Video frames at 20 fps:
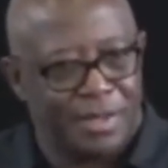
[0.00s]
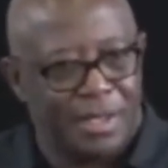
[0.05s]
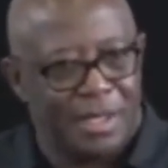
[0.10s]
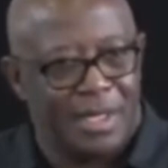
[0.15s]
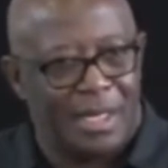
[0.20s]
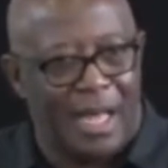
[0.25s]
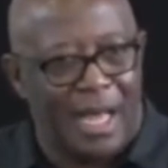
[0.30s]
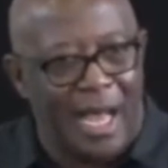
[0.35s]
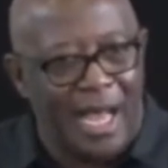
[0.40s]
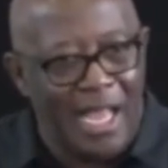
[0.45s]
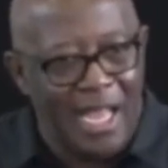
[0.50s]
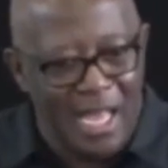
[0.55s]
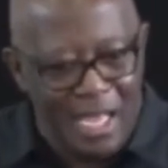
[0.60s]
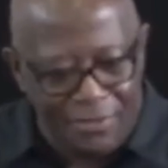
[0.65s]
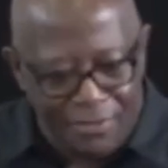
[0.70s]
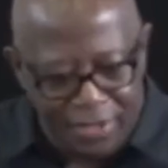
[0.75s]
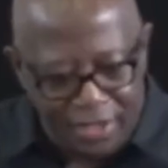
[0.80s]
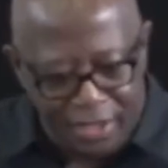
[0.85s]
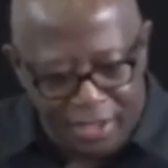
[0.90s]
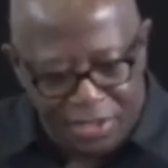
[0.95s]
I
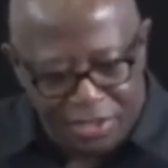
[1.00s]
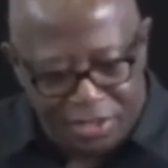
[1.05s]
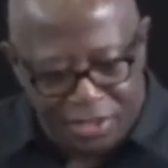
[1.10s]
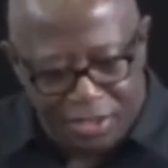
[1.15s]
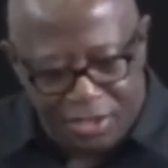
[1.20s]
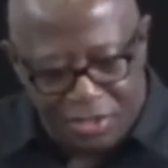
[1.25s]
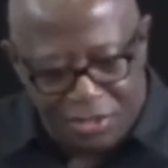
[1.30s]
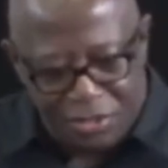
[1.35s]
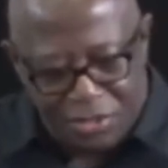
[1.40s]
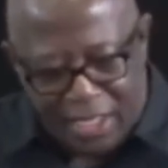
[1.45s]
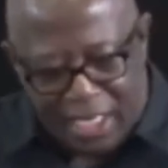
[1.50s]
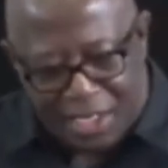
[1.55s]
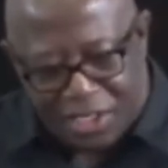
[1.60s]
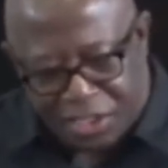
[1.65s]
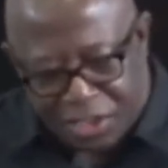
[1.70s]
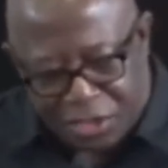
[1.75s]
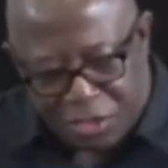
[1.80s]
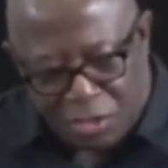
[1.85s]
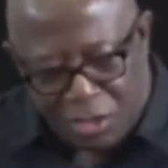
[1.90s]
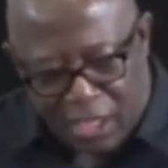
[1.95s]
have against you
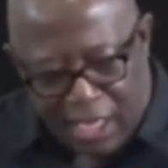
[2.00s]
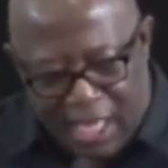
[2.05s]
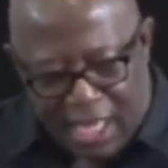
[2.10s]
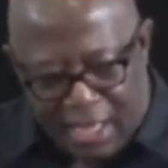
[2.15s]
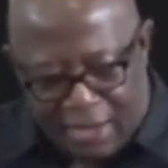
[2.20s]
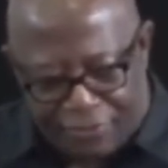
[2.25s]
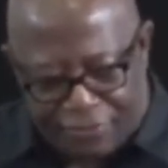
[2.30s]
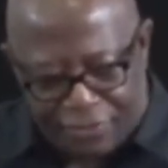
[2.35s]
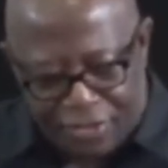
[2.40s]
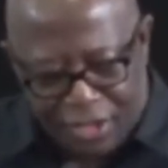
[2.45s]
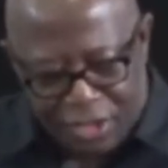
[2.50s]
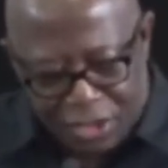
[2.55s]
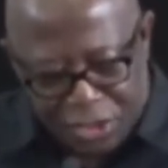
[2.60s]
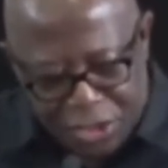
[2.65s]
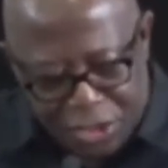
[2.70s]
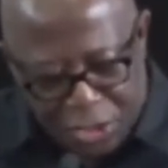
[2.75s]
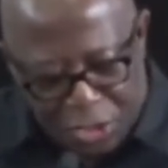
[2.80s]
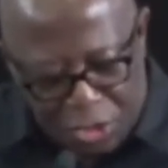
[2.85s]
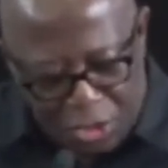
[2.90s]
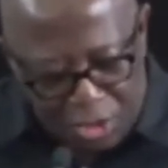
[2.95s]
that you left
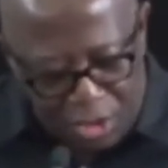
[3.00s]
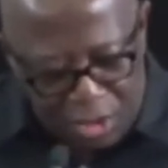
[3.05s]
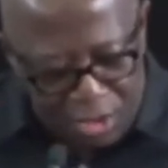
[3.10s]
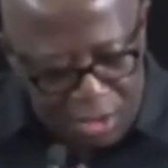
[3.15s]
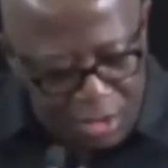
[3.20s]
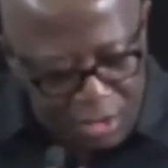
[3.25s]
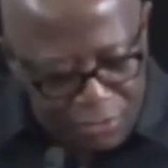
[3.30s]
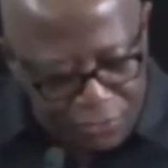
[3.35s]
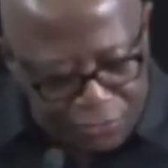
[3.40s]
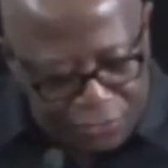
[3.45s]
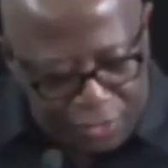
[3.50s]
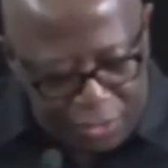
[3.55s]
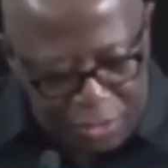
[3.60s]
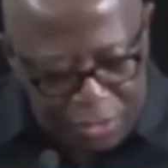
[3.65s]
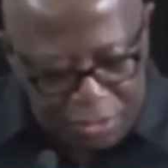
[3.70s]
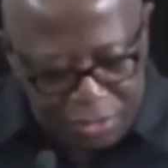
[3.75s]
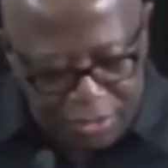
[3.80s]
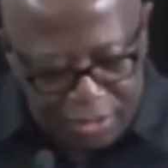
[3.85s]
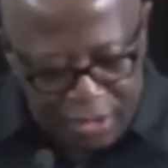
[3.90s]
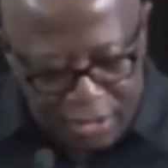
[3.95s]
your
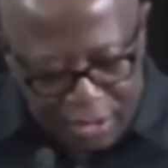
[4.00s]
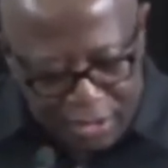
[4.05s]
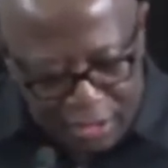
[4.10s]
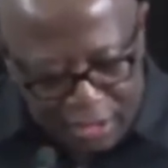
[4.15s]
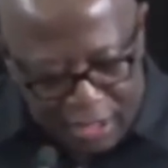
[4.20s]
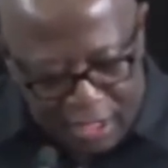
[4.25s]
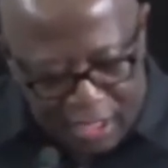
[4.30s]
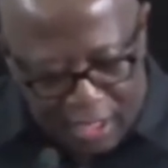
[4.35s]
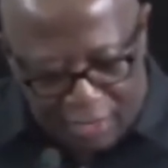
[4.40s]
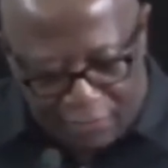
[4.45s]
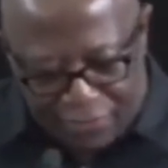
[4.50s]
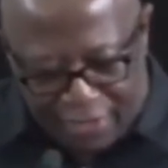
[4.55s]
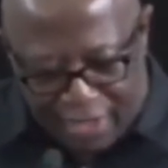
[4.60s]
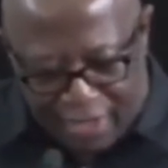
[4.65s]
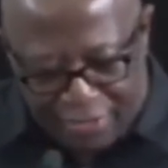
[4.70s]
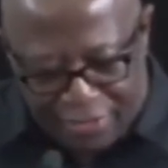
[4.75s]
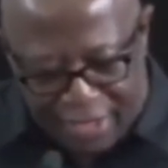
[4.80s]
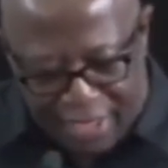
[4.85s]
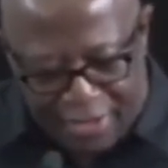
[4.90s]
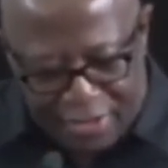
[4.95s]
first love.
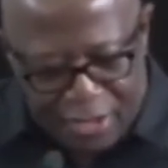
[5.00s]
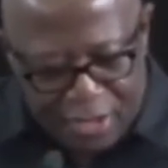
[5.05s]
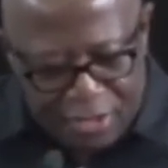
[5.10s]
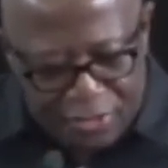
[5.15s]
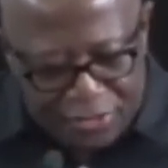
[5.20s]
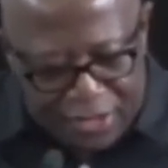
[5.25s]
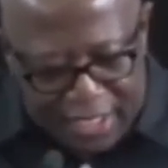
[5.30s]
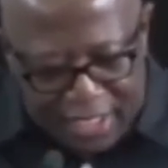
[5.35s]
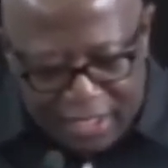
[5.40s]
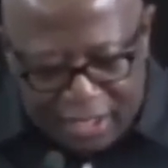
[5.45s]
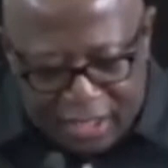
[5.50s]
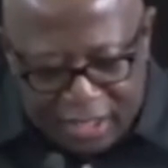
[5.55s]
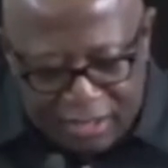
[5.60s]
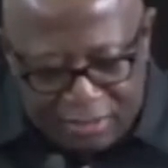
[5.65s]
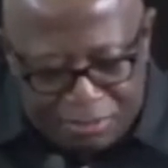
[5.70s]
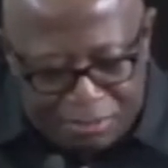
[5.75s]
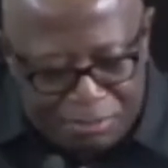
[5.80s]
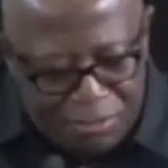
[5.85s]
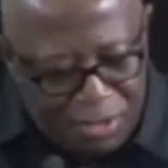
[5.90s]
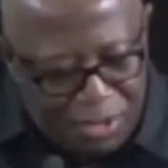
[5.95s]
That, that they
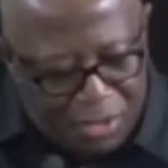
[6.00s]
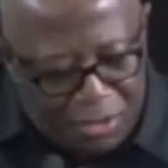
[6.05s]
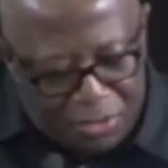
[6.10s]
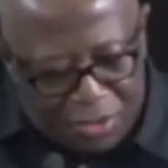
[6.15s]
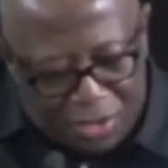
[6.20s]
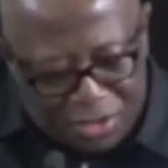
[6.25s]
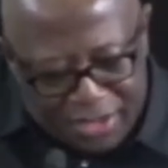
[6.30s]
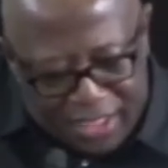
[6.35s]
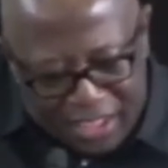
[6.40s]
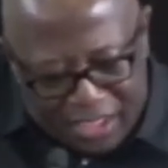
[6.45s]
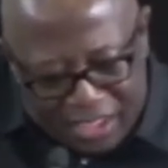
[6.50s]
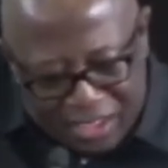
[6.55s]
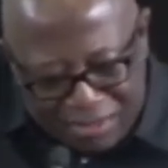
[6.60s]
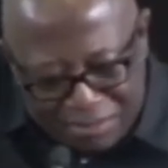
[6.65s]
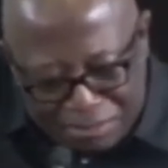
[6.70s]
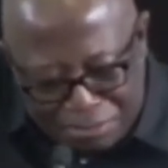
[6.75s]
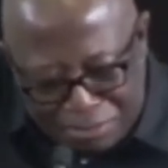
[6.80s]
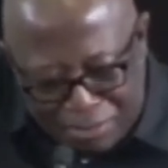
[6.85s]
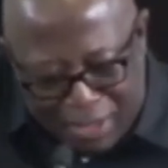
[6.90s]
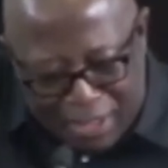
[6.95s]
could, you know, though they
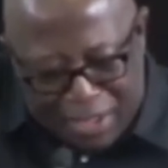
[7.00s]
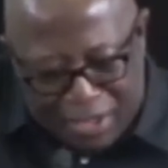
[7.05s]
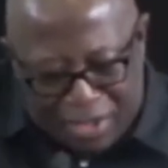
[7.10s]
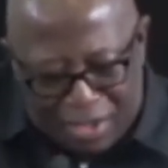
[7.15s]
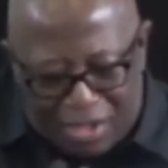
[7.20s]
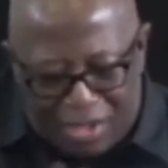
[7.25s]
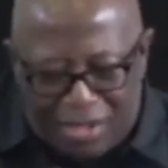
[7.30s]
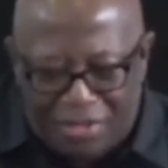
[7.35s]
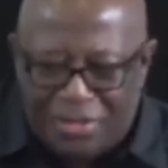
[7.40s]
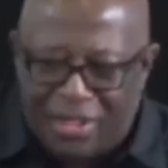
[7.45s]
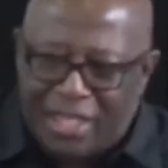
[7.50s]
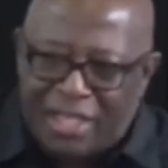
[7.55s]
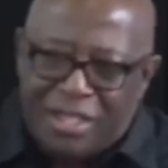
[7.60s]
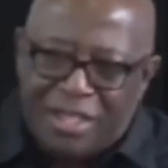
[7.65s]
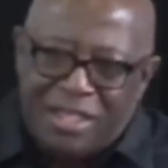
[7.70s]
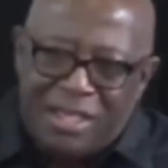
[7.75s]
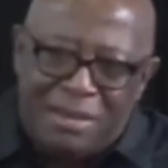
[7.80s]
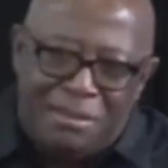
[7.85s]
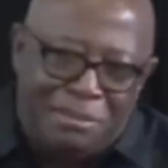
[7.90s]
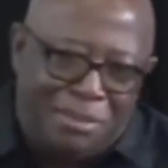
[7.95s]
could bear all, they
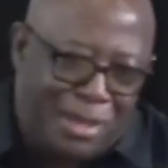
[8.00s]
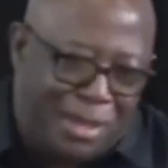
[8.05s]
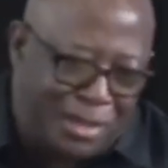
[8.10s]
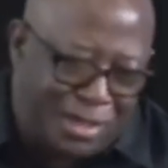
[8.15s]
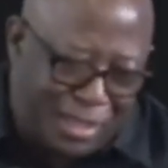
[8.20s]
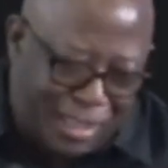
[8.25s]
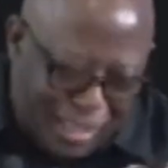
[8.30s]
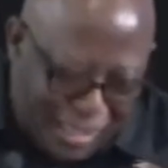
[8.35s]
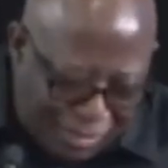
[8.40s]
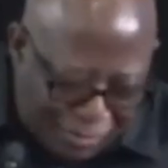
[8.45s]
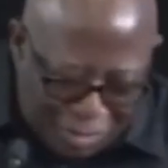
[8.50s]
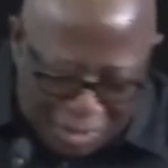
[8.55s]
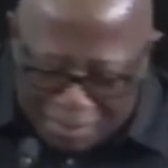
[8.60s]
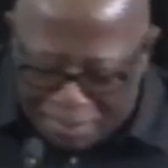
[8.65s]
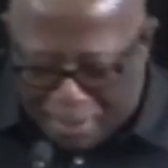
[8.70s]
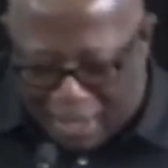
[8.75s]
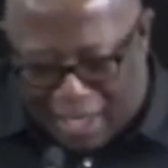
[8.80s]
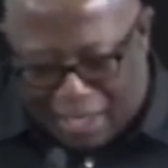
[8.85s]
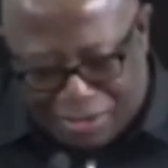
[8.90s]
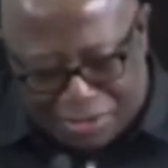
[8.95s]
couldn't have bear the evil
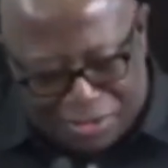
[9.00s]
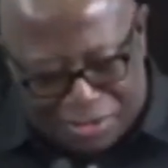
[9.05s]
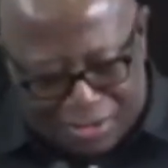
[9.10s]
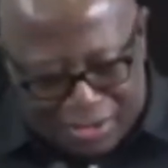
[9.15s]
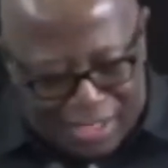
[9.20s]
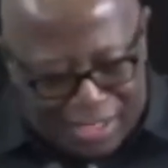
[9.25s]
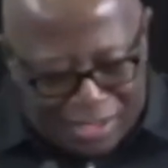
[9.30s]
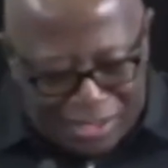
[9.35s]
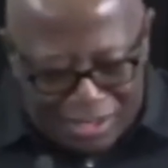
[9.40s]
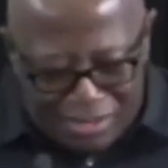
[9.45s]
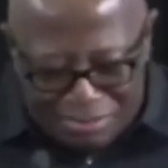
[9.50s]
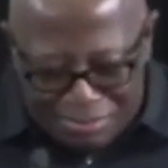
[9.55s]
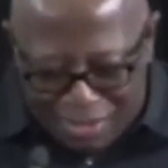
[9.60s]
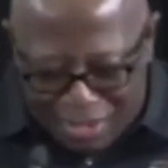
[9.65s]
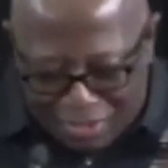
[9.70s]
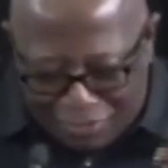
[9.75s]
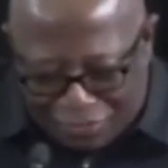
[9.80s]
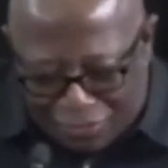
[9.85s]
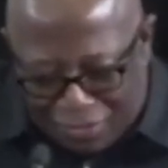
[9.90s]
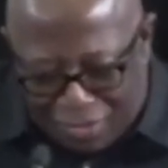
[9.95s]
apostles and they couldn't
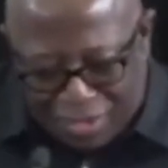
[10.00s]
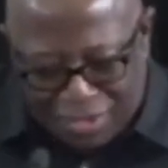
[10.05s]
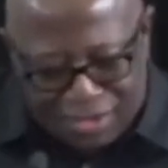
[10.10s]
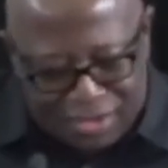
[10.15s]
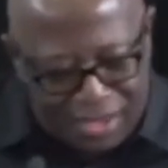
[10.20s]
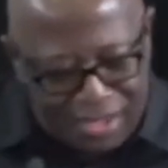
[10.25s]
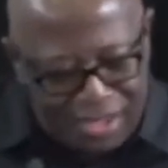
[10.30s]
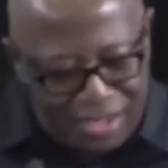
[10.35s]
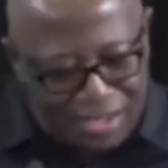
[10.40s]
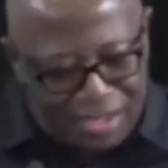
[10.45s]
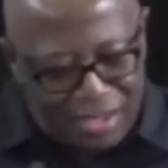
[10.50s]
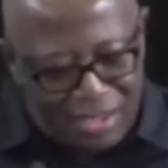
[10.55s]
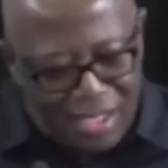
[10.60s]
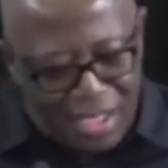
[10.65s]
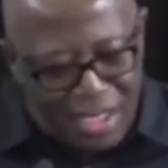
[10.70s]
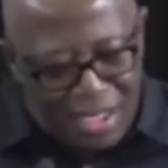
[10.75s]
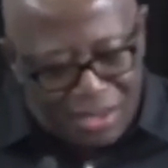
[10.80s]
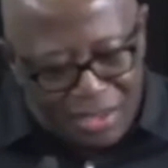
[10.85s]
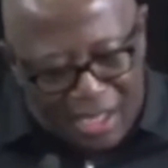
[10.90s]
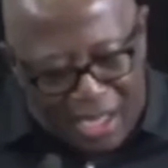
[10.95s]
bear false teaching.
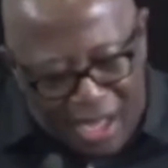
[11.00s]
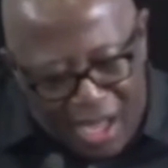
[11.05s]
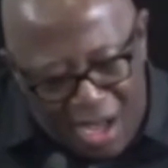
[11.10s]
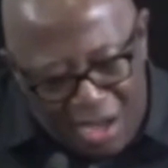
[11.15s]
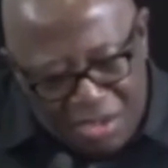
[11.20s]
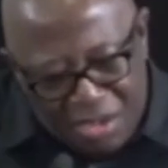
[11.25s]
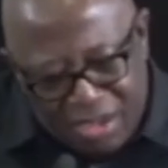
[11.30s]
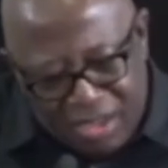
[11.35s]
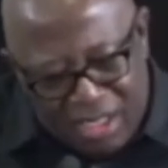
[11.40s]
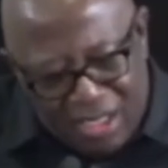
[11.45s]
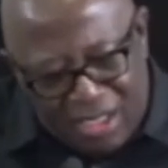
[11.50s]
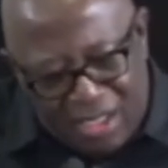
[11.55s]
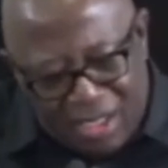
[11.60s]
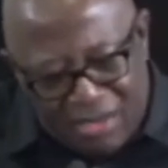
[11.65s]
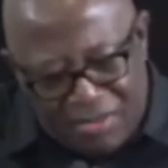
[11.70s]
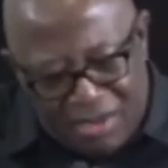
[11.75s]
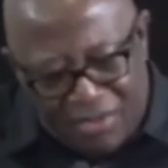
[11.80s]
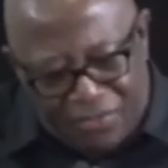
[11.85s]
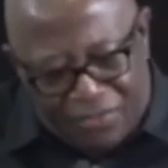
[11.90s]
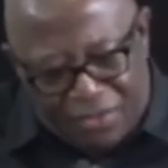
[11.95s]
So how could they
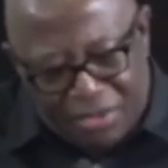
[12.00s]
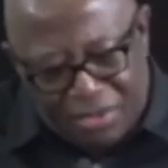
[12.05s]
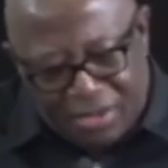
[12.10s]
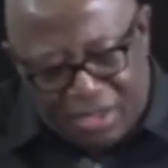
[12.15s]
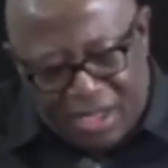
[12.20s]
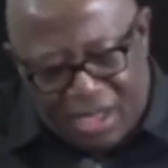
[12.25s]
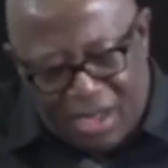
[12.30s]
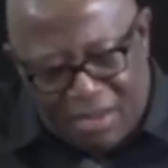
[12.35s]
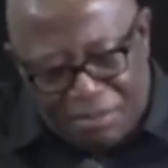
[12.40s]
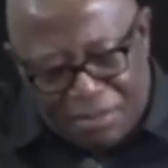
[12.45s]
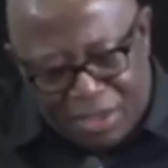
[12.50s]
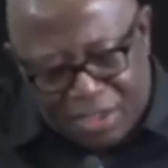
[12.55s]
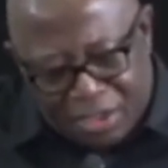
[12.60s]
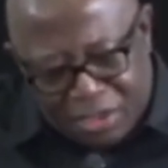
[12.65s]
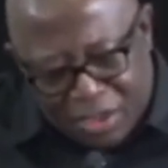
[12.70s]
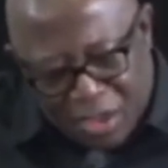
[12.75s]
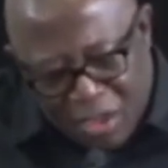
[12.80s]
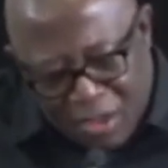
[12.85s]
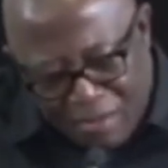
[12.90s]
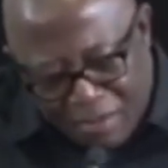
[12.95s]
leave their first love?
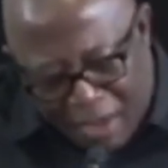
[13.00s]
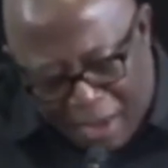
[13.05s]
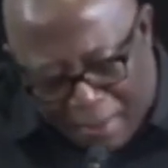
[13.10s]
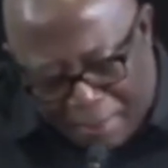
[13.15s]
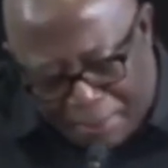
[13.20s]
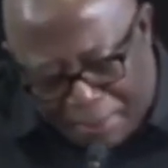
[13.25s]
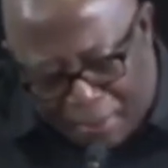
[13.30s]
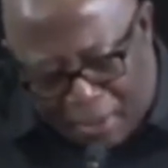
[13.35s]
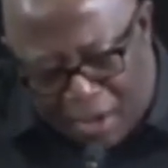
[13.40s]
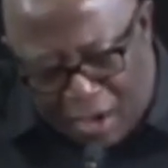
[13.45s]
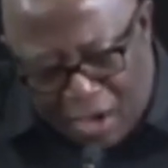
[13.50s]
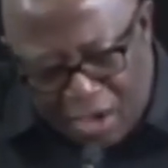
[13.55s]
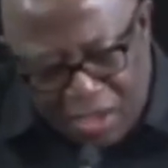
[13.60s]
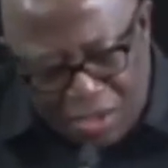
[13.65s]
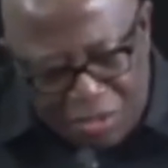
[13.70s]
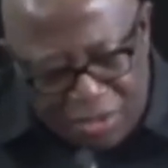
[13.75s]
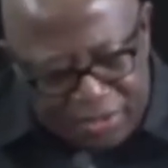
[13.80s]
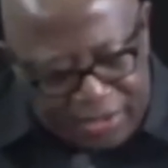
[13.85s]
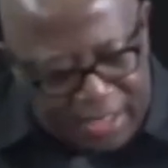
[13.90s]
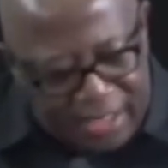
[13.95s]
Because a part
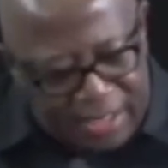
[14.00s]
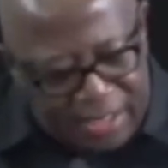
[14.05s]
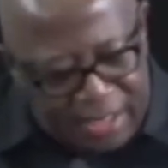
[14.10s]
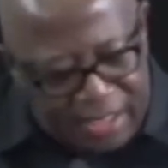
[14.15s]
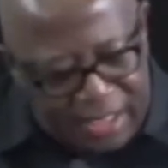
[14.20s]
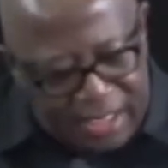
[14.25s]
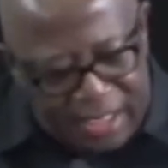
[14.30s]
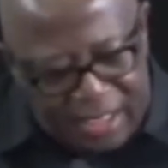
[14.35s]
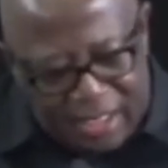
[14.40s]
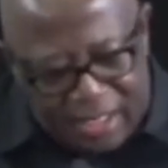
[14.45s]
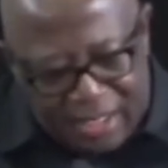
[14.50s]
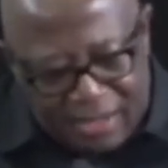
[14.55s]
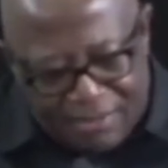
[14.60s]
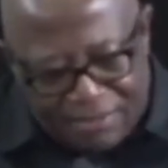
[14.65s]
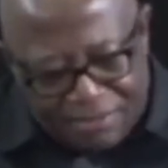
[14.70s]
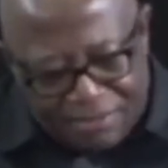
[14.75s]
of what they did,